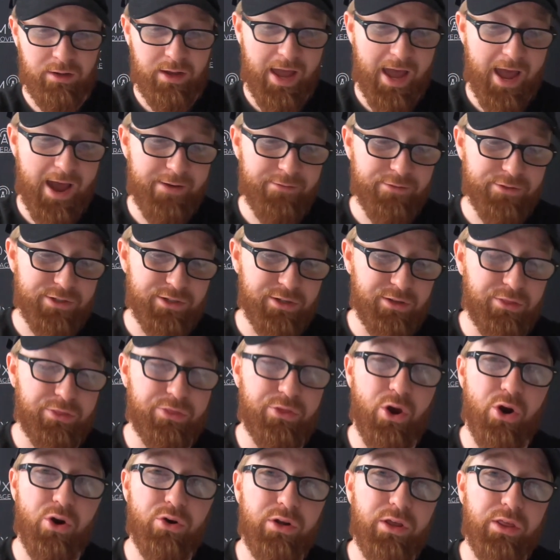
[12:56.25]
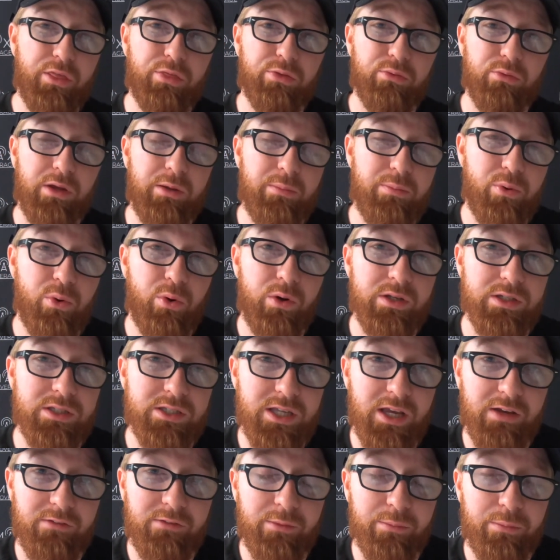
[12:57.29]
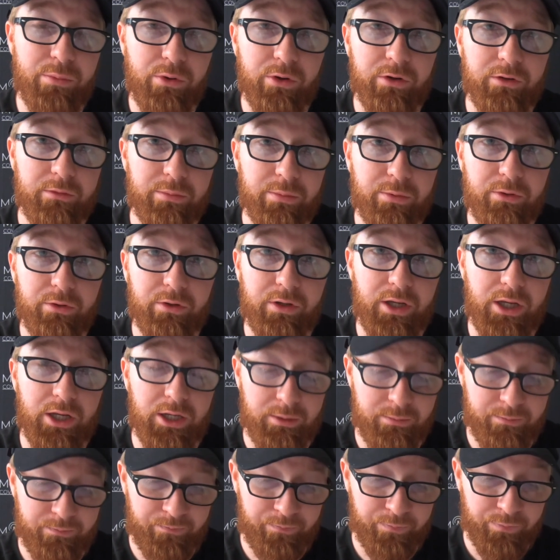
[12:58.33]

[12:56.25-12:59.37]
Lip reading: Averaging 33.7 points per game.